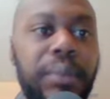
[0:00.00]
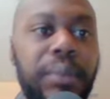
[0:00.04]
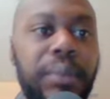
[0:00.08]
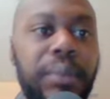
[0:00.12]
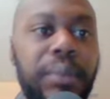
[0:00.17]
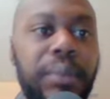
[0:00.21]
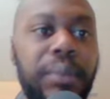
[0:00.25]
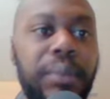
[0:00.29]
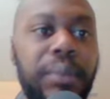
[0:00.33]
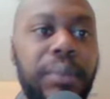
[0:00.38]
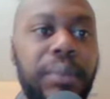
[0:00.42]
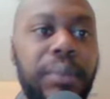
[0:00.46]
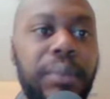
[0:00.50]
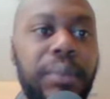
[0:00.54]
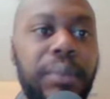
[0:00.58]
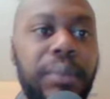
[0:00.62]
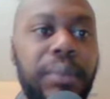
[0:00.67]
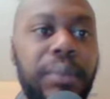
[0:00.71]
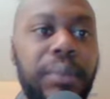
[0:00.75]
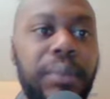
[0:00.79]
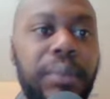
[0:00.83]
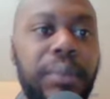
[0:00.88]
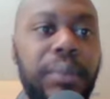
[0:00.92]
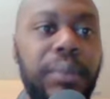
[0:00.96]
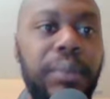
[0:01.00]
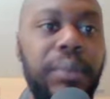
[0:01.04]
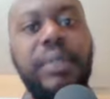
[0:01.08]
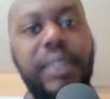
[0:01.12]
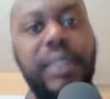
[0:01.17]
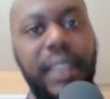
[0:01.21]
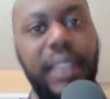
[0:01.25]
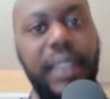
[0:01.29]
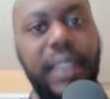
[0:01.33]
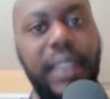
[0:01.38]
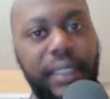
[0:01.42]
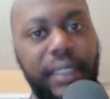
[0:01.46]
Without further ado,
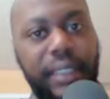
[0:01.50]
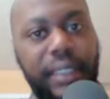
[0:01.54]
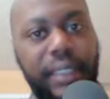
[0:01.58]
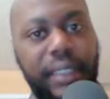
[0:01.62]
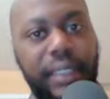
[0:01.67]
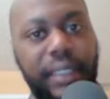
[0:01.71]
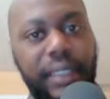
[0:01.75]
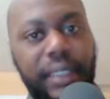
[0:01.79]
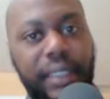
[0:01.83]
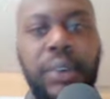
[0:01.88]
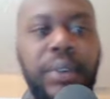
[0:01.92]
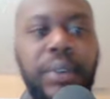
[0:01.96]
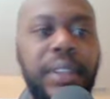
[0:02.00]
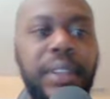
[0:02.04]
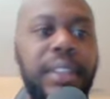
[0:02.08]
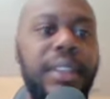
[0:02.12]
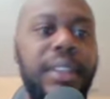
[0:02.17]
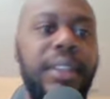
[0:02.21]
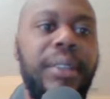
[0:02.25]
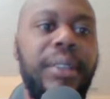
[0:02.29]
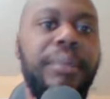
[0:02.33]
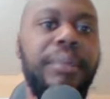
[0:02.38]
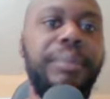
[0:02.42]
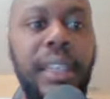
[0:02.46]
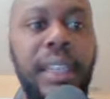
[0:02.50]
let's get going here.